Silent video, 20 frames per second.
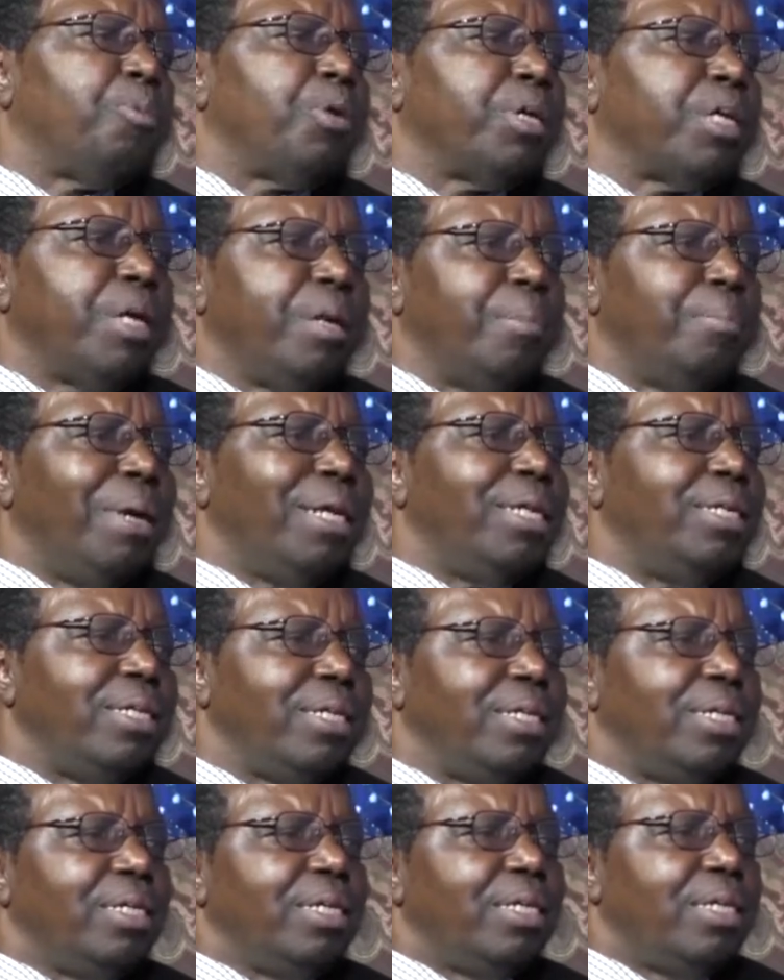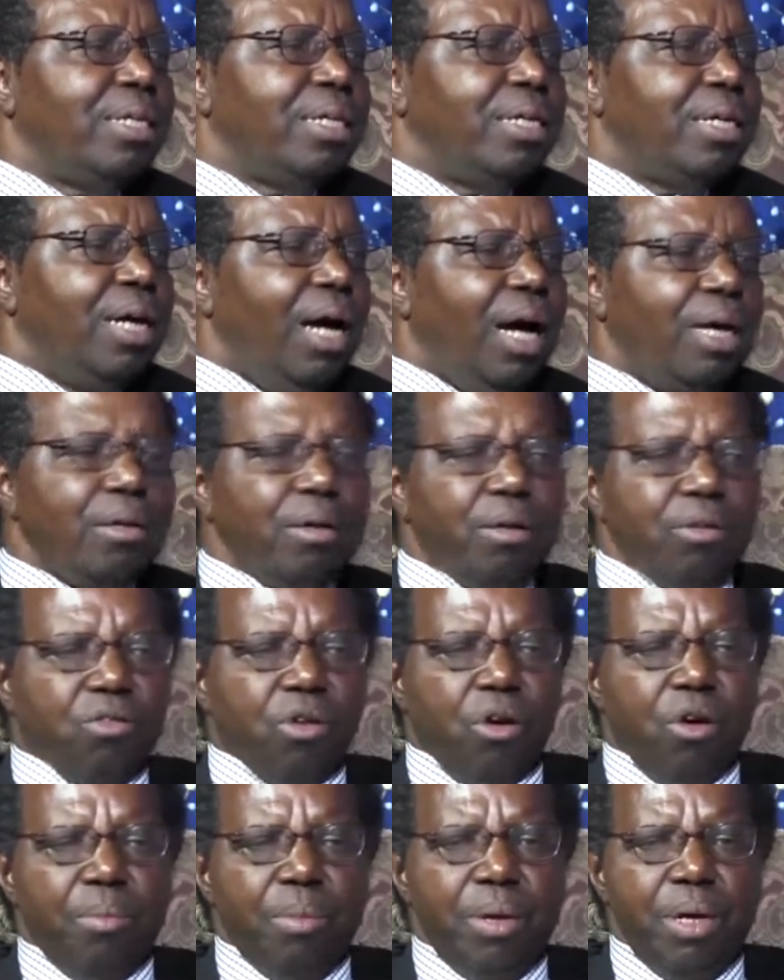bringing money. And he
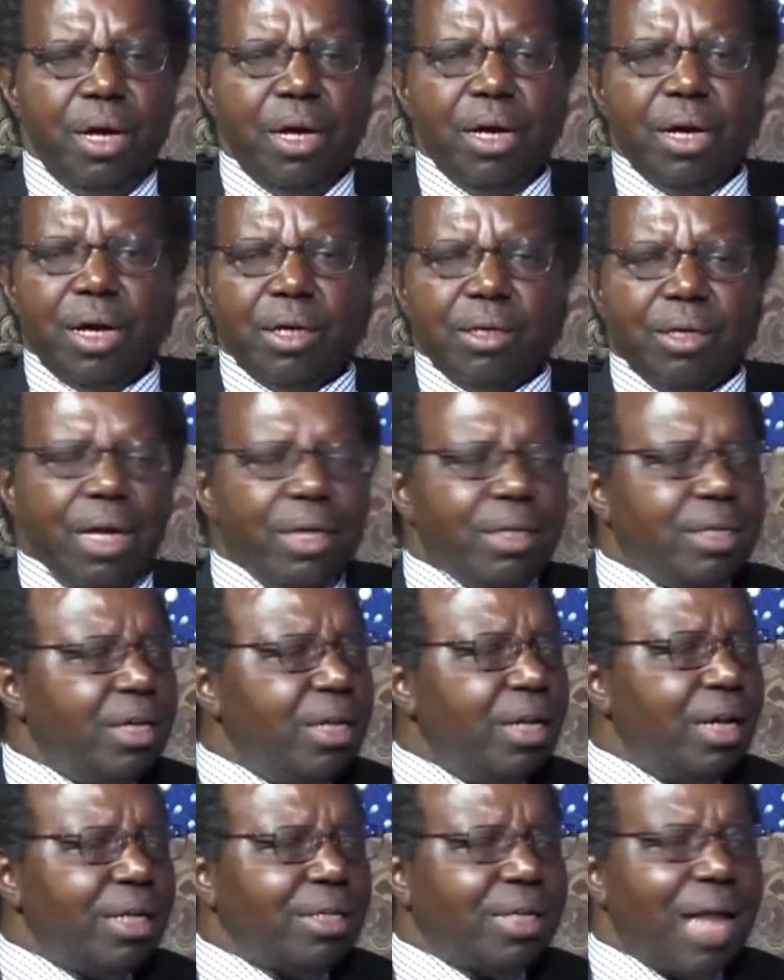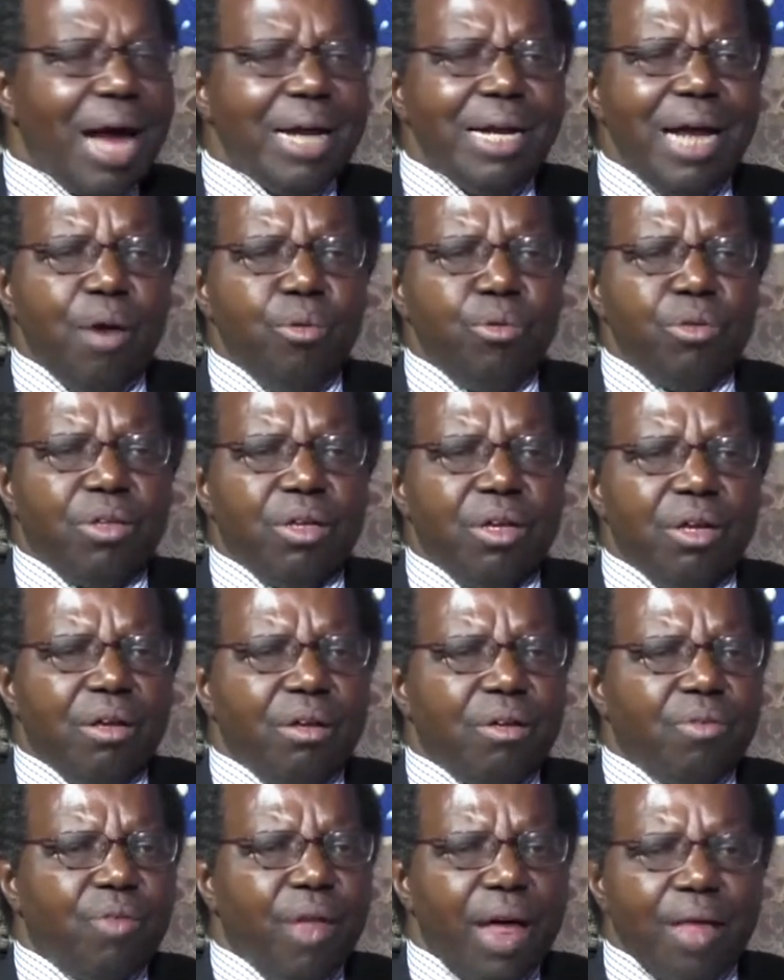told me, during the time out,
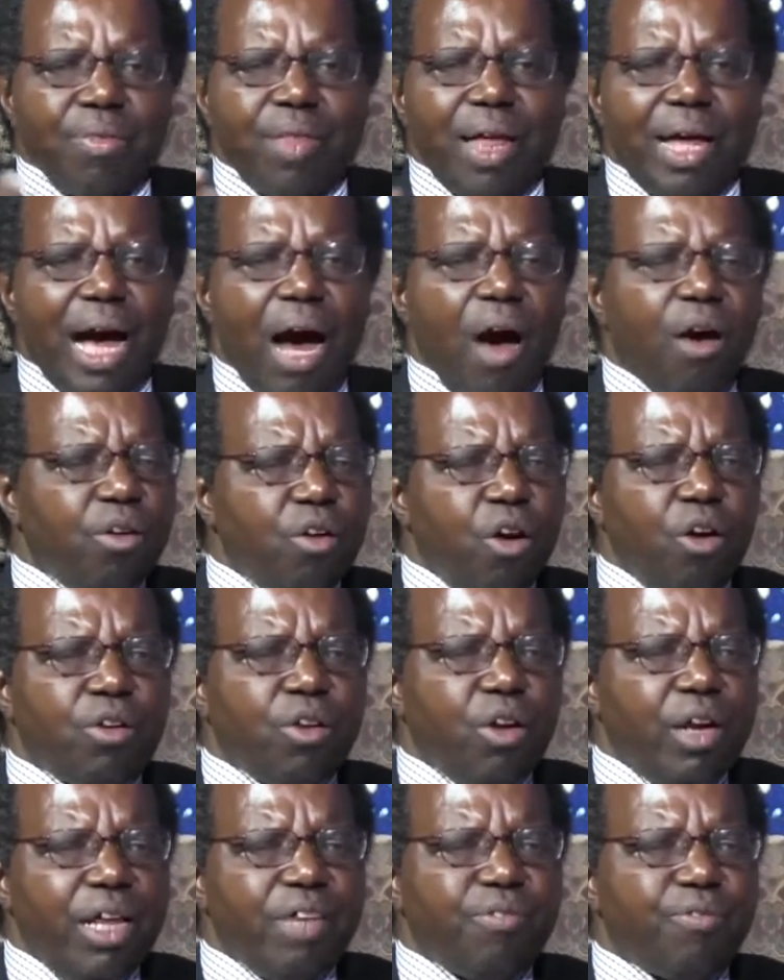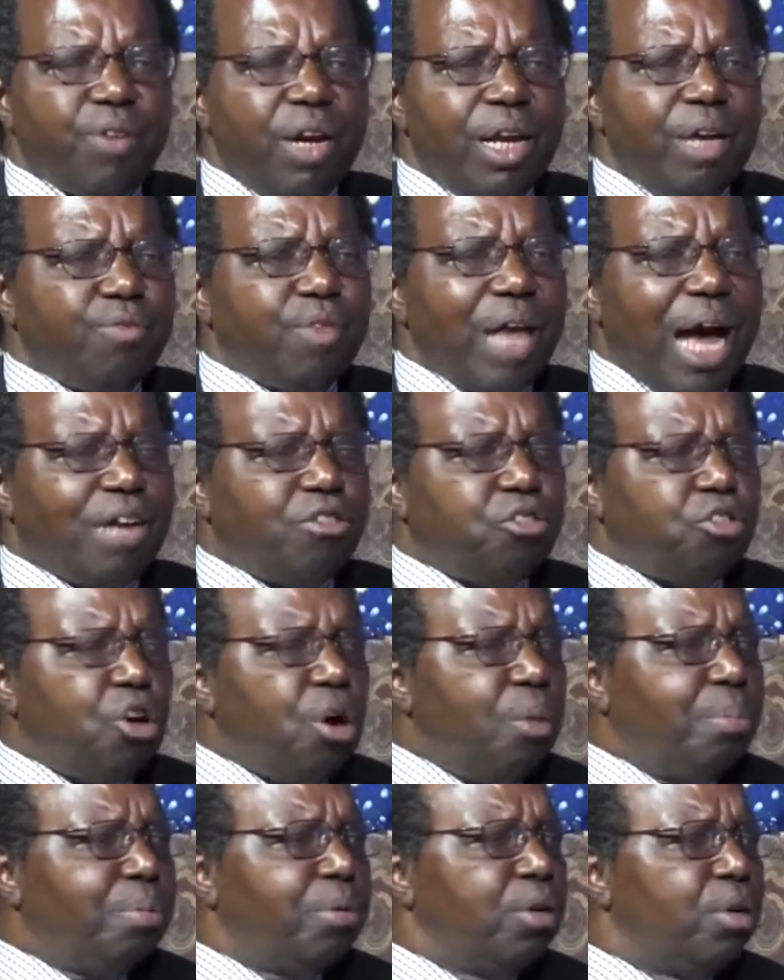that girl left her
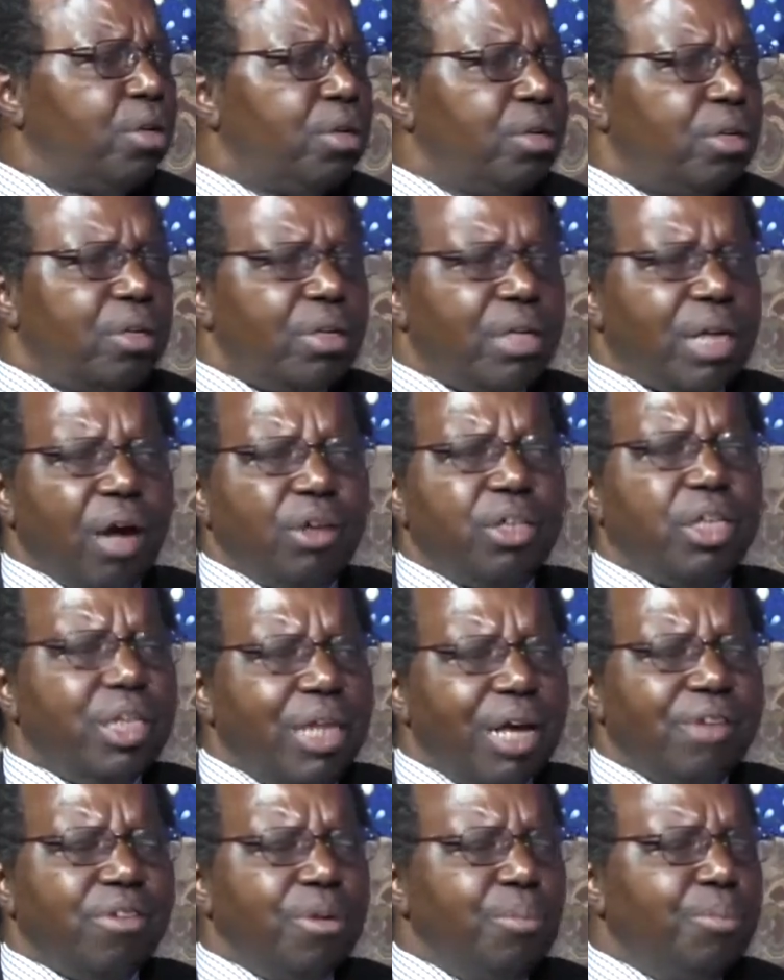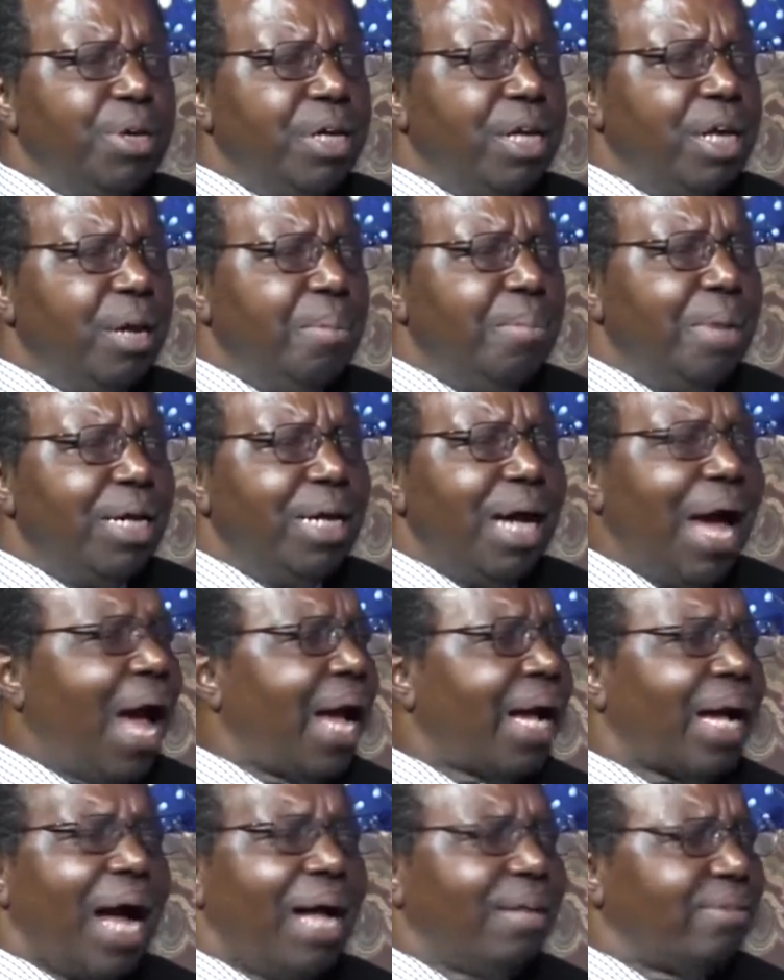job, now she doesn't bring any money.
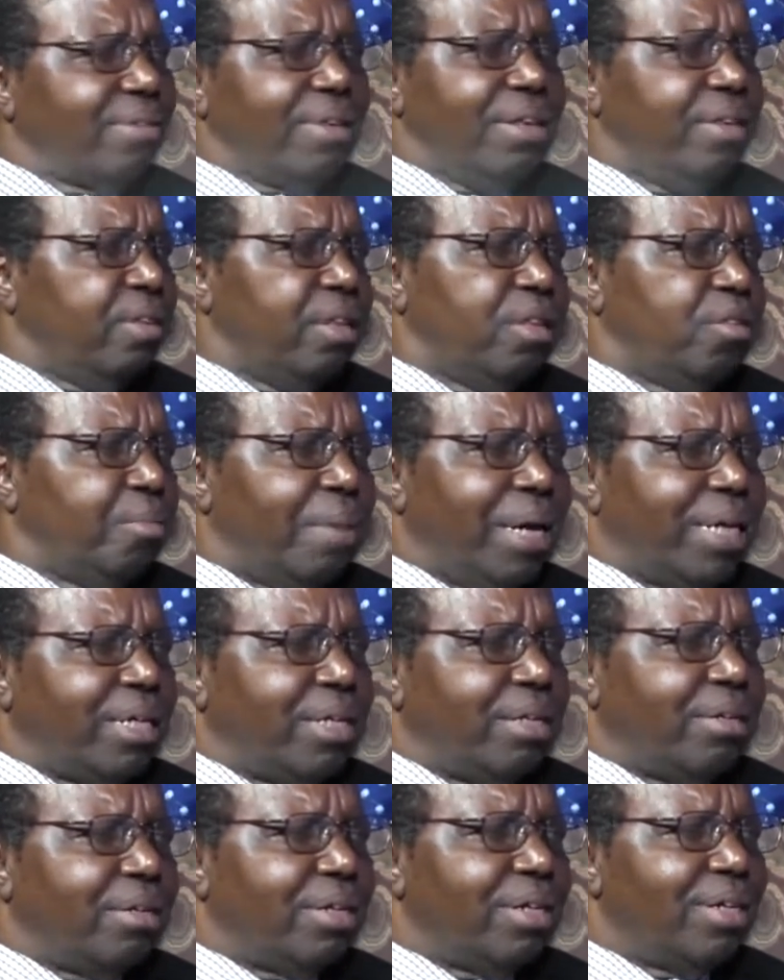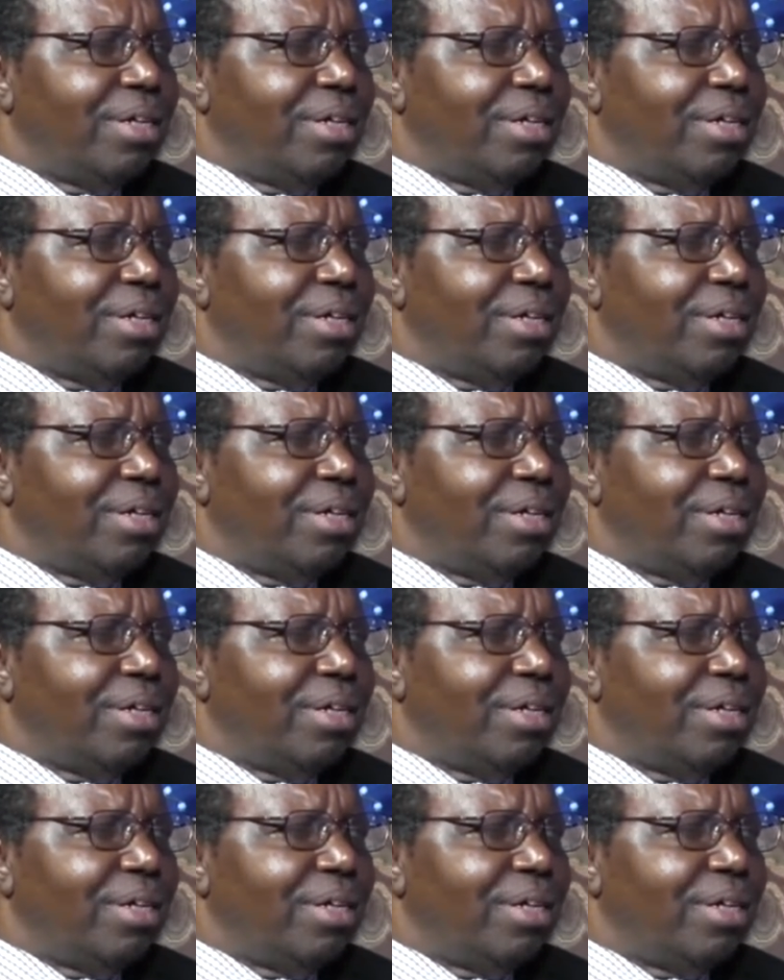I can't say in this marriage.